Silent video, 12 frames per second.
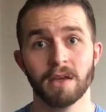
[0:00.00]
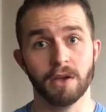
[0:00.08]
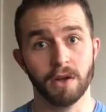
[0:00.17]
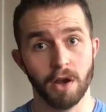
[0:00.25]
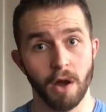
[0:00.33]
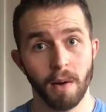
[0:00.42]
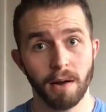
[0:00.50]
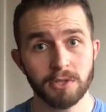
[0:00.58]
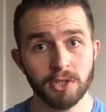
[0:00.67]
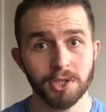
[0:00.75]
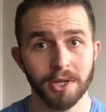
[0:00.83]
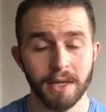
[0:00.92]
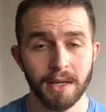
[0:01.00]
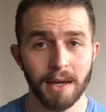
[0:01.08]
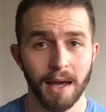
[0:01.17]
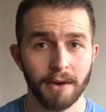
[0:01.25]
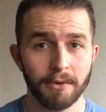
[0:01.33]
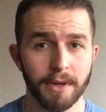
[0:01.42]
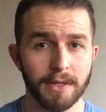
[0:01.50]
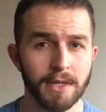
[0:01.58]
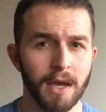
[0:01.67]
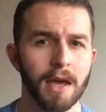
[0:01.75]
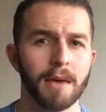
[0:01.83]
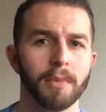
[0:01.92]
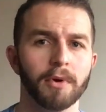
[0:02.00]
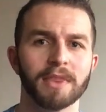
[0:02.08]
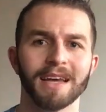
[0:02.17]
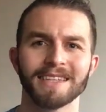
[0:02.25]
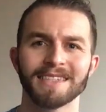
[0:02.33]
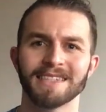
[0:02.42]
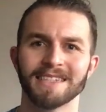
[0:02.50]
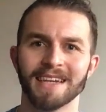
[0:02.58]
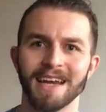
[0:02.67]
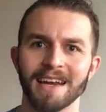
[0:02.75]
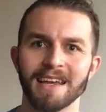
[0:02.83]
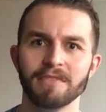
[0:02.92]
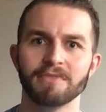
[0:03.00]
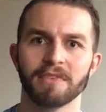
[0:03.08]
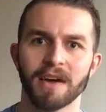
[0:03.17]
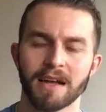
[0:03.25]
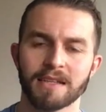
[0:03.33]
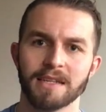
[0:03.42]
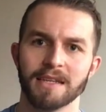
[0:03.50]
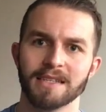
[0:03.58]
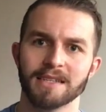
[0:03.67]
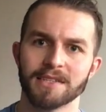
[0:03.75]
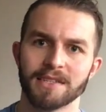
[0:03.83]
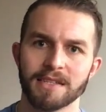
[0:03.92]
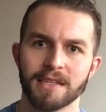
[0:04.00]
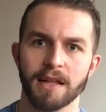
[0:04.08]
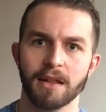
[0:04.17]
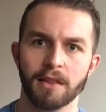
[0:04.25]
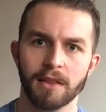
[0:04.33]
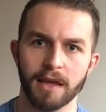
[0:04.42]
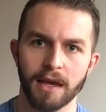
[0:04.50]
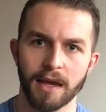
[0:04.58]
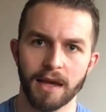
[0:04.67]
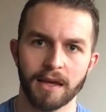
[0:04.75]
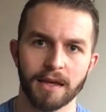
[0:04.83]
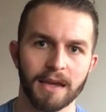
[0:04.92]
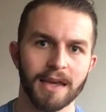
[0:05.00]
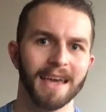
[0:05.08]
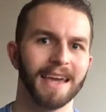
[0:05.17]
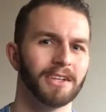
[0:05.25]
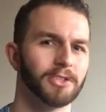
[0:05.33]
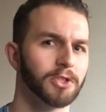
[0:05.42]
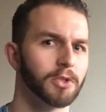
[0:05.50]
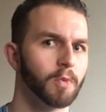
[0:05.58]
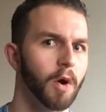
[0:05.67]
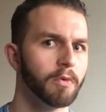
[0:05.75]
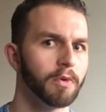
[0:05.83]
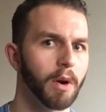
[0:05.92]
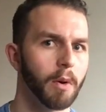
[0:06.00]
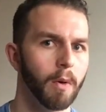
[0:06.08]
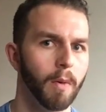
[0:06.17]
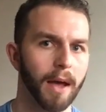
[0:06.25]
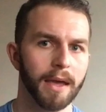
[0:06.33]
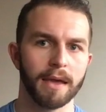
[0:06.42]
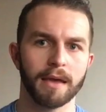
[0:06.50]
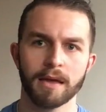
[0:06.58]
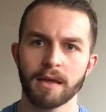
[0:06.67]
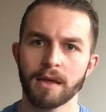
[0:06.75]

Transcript: you know how to track your calories, but that skinny fat is still there. It just won't go away.